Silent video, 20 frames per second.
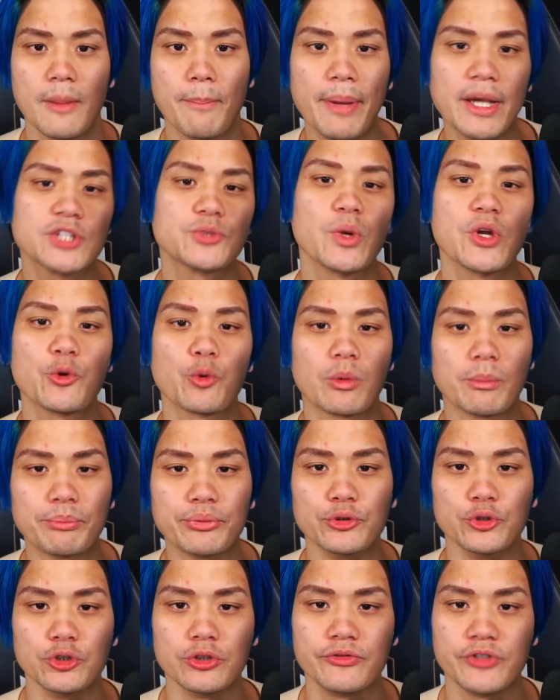best way to
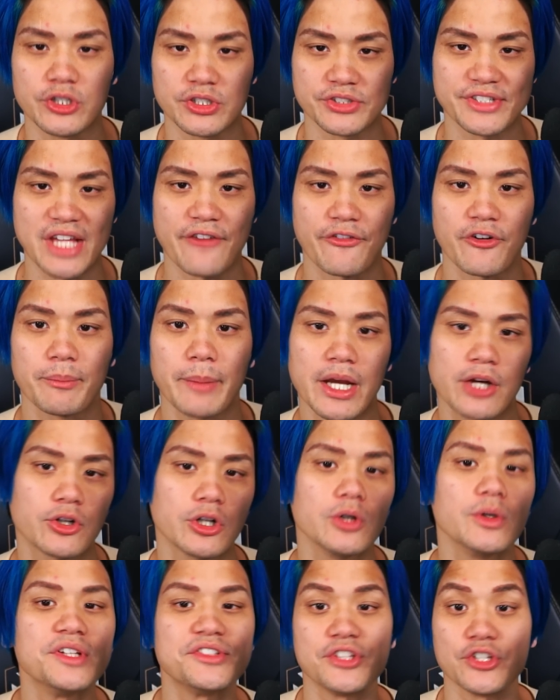improve your Zephyr micro
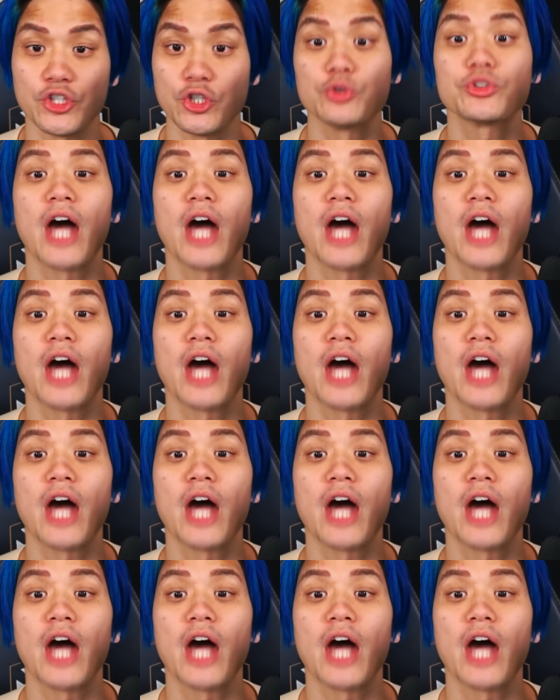is to use